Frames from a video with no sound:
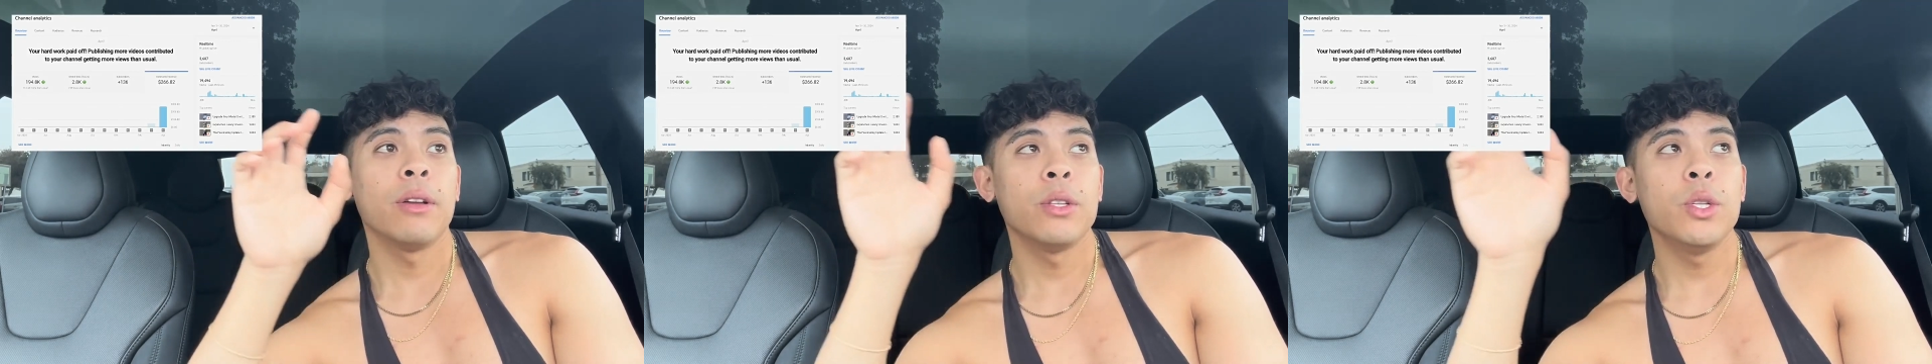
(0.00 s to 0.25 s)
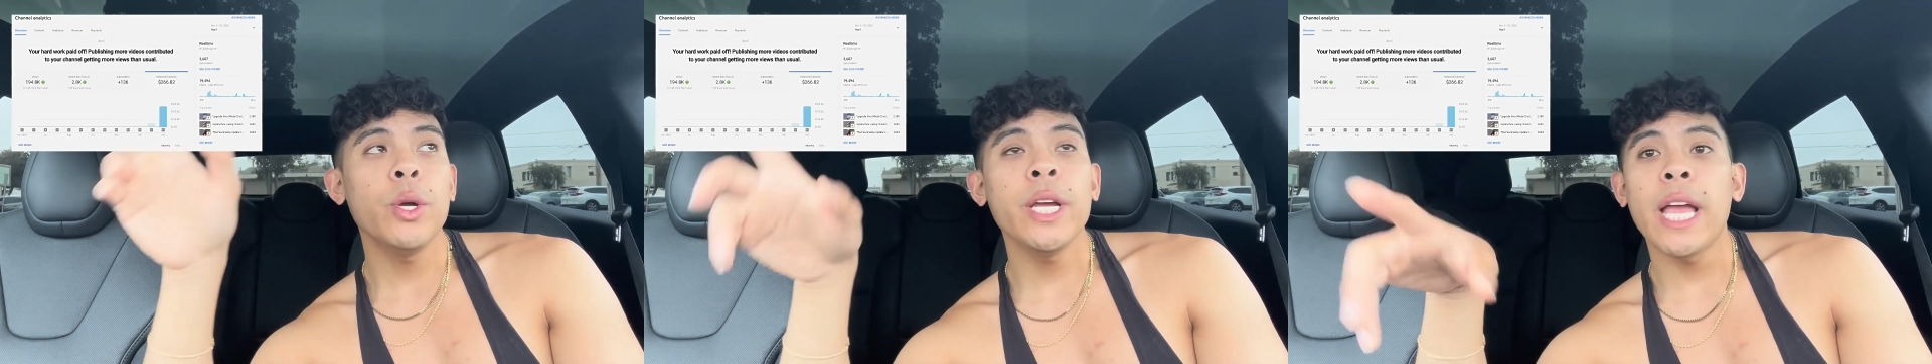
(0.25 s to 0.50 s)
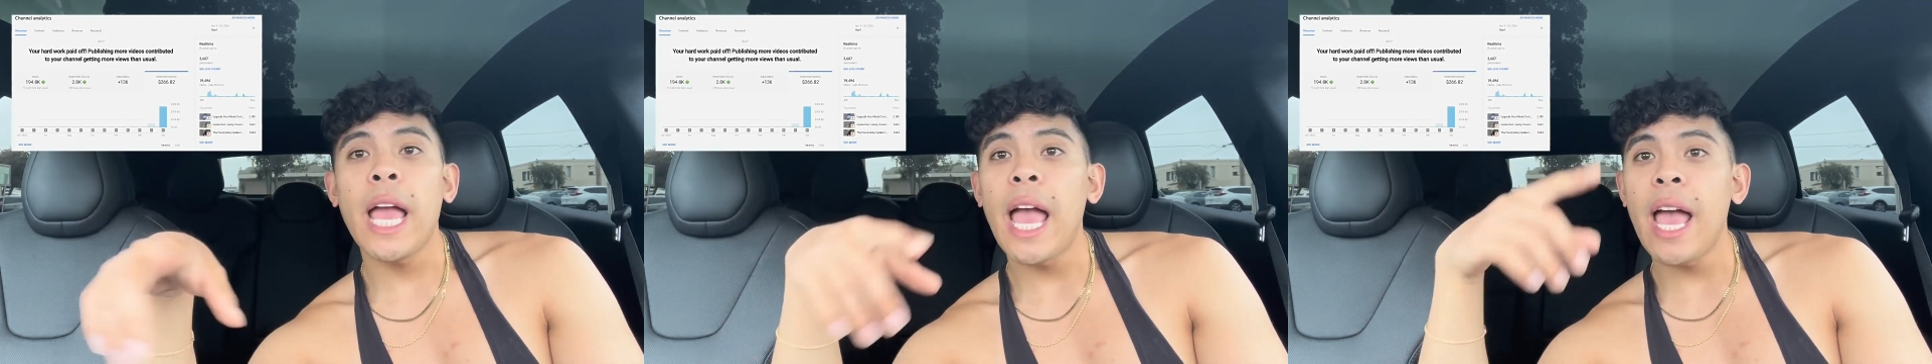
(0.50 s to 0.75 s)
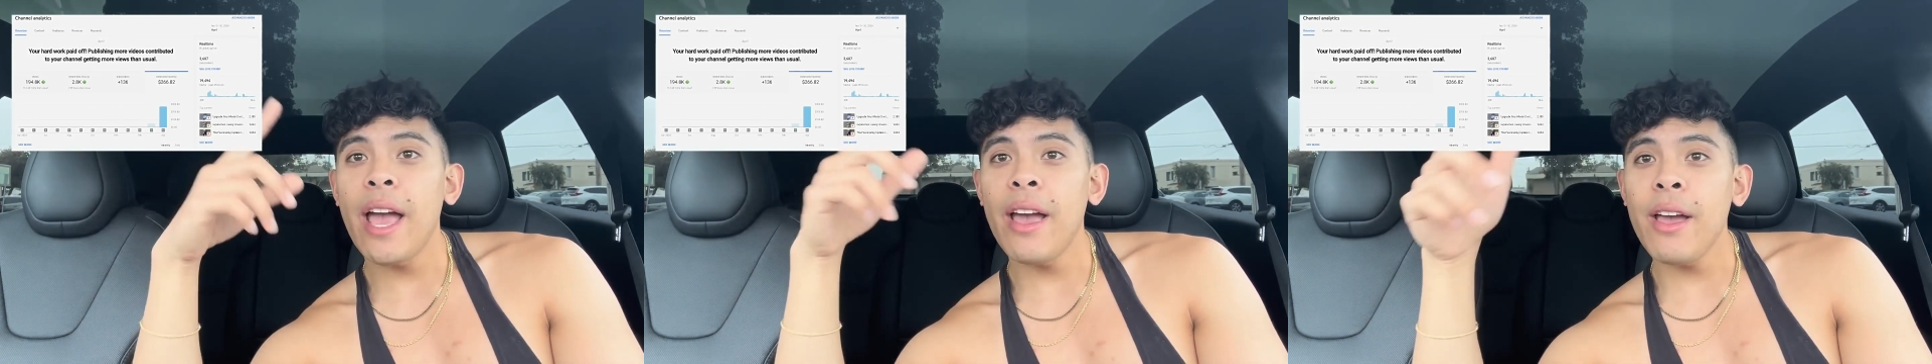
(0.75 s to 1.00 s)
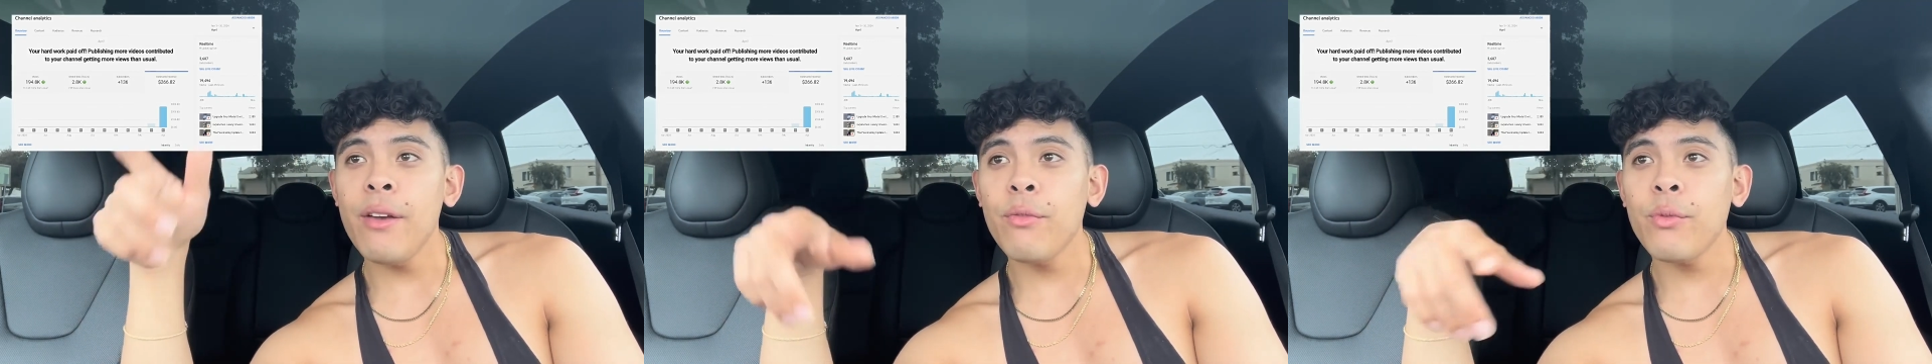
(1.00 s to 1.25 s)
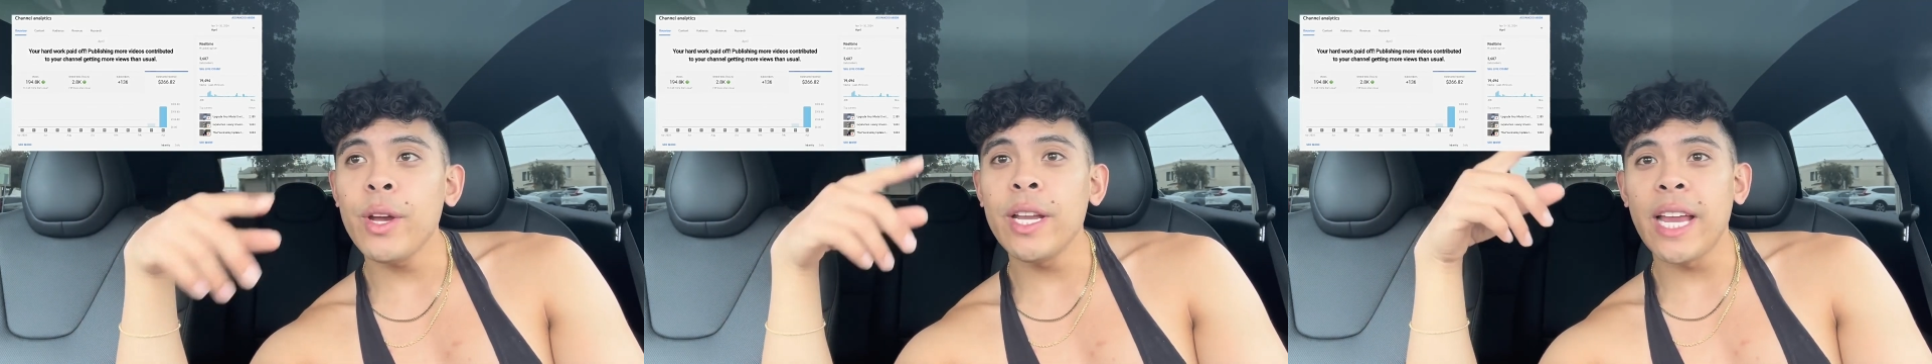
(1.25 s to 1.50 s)
doing it
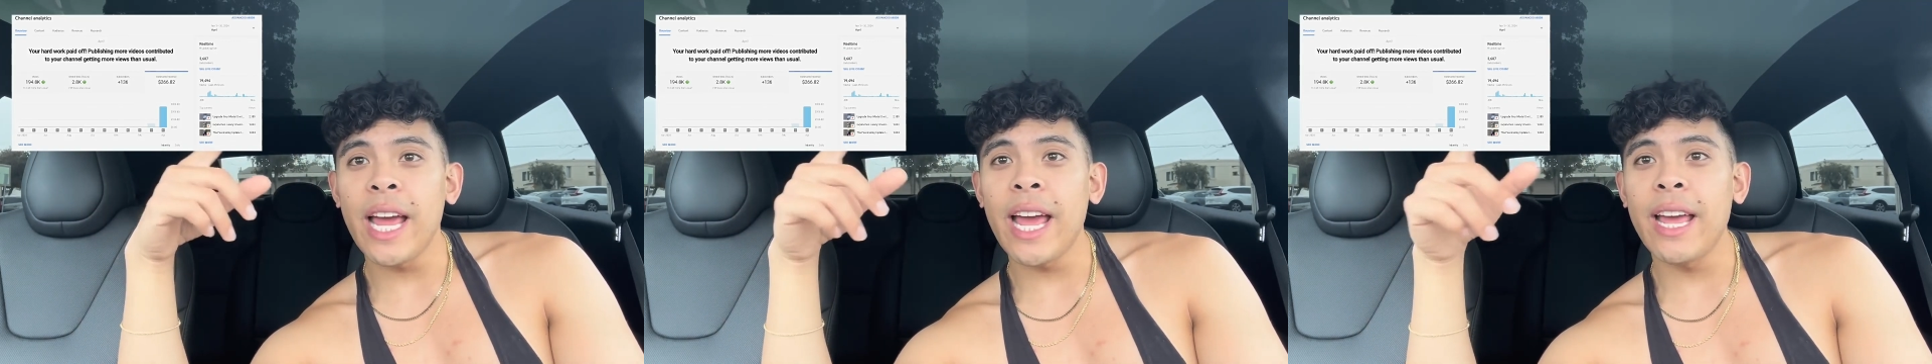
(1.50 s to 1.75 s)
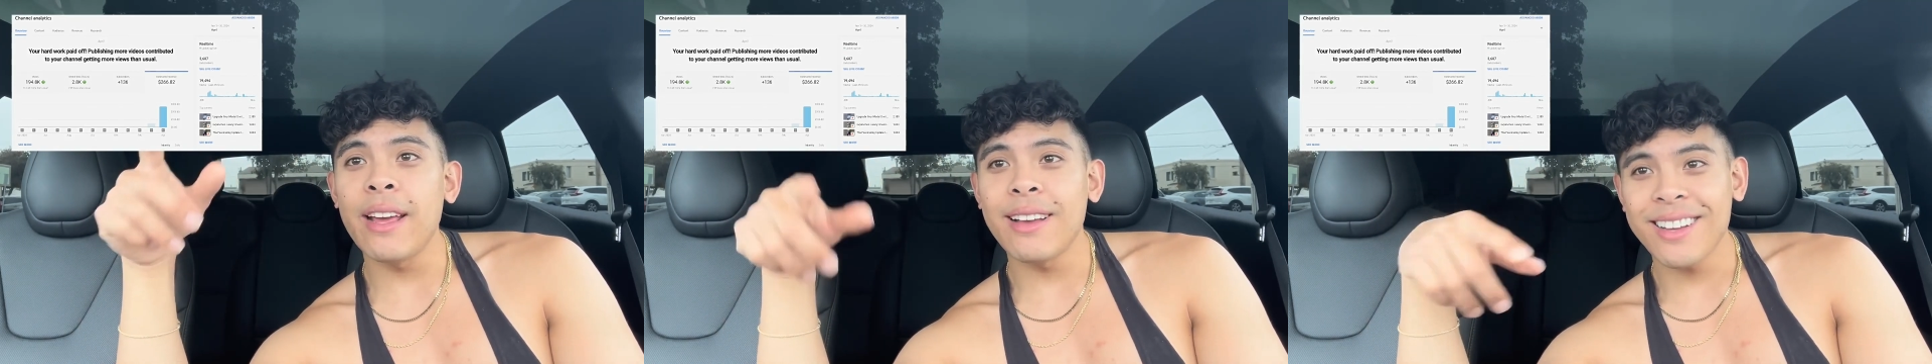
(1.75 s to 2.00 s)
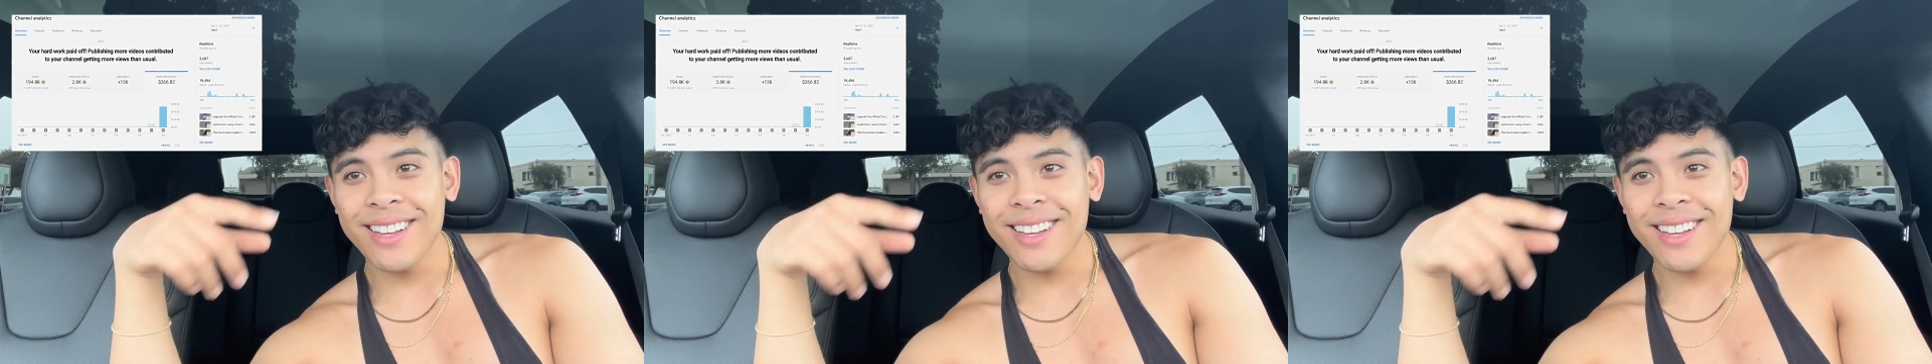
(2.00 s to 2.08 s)
every day